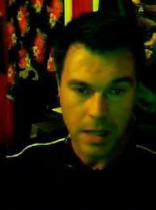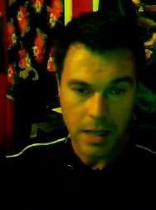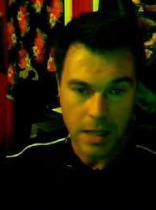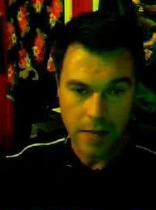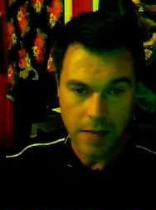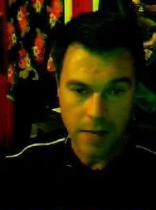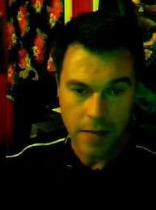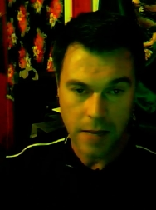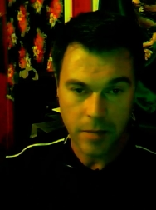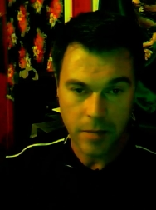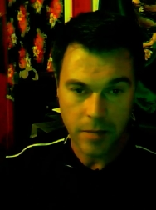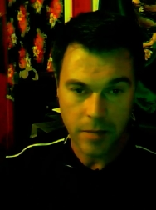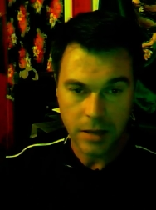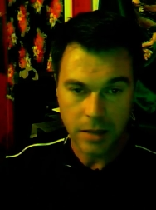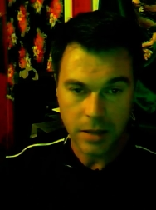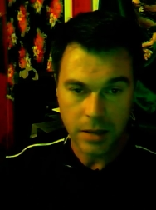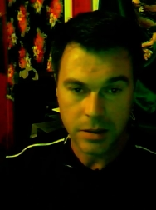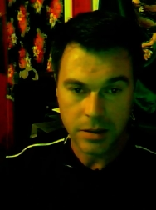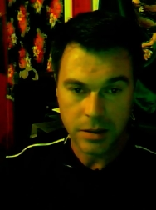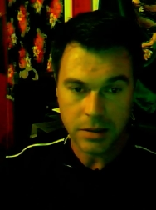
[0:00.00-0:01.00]
Ever
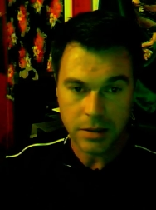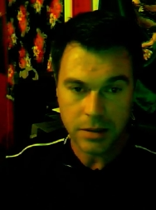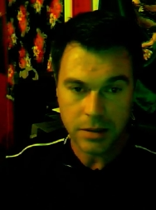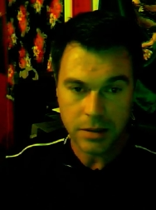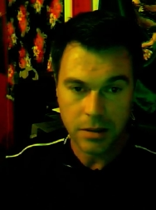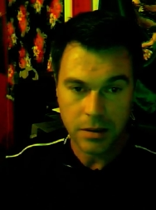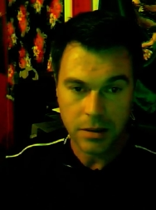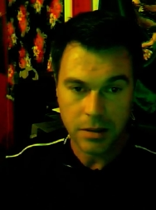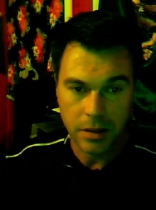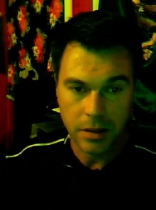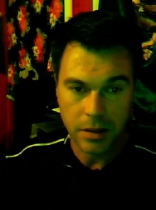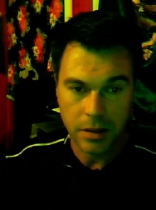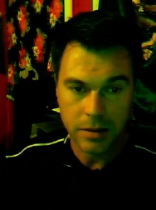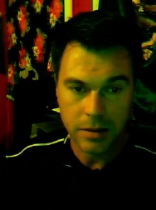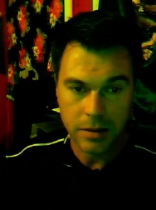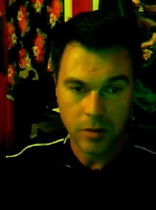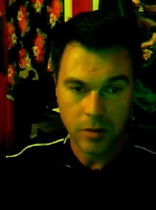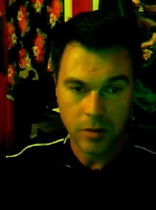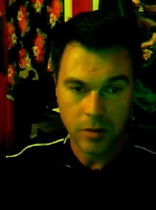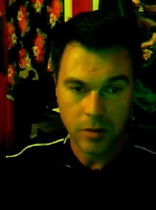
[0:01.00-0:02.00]
man's destiny leads
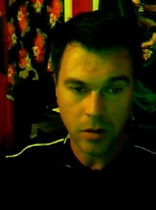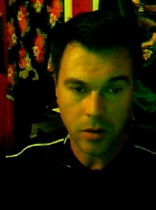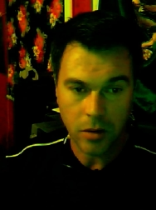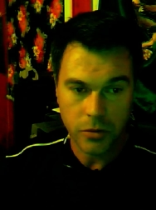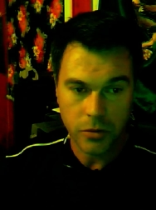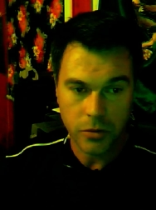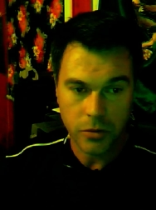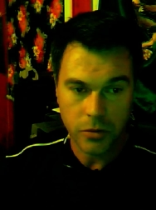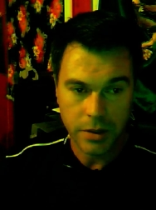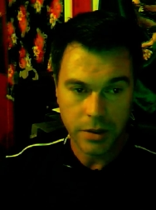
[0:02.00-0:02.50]
him onward